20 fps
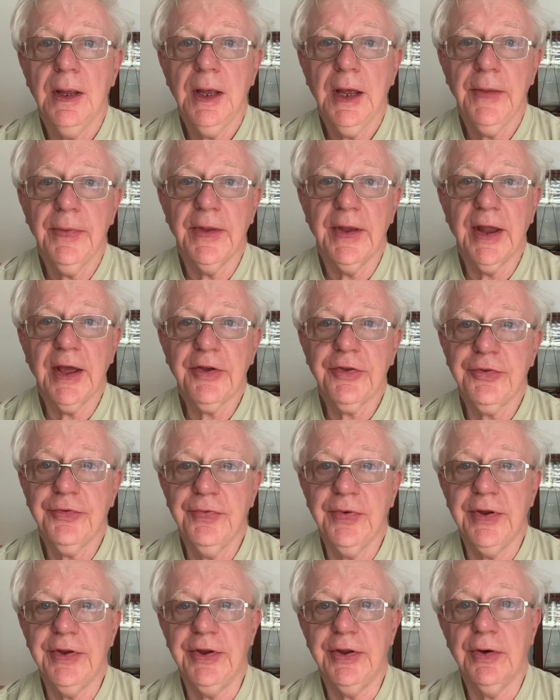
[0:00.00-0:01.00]
In the next
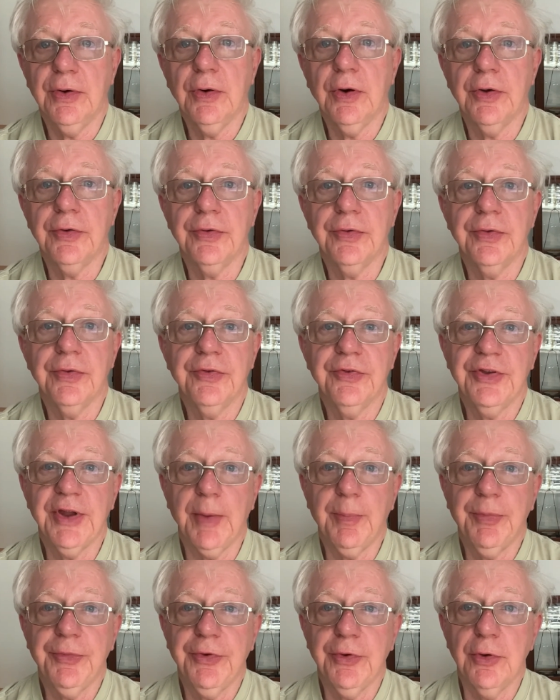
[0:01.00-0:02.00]
video on
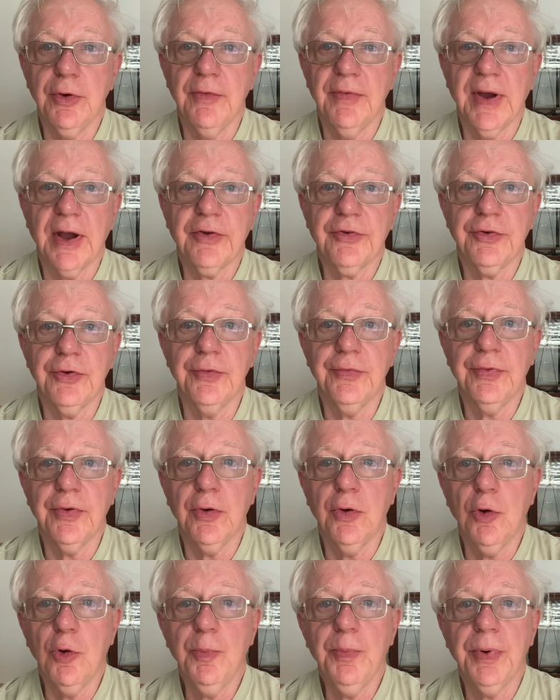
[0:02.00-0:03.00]
Step 2 of Action for
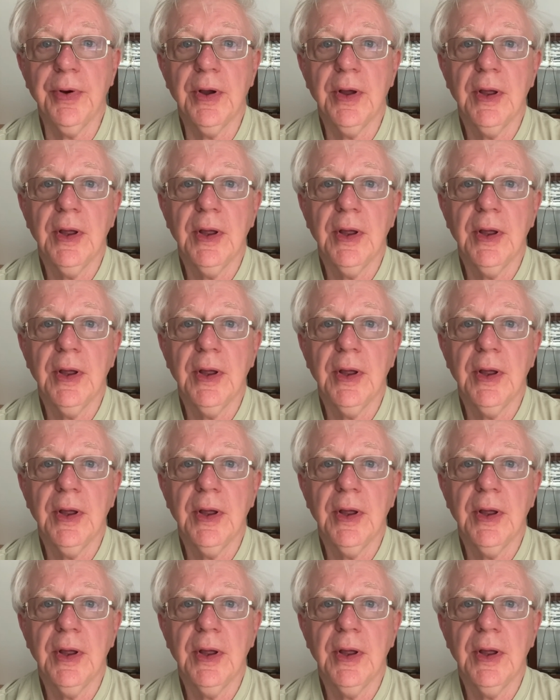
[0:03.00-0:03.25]
Hope,